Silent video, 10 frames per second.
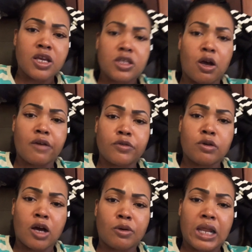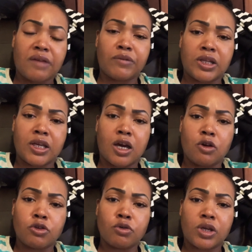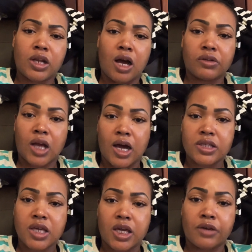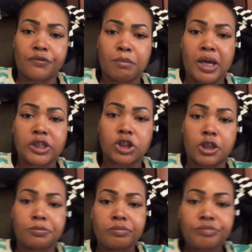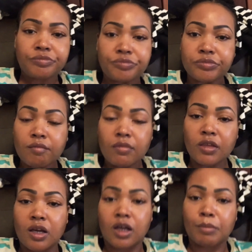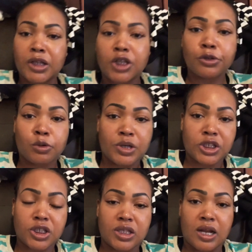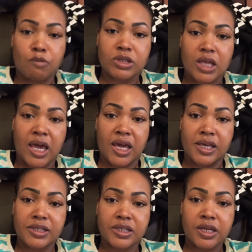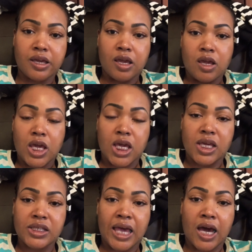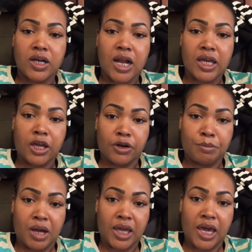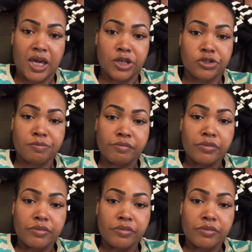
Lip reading: So if you go to that video, you'll get all the contact information. Another question that I was asked is, how did I carry my cash?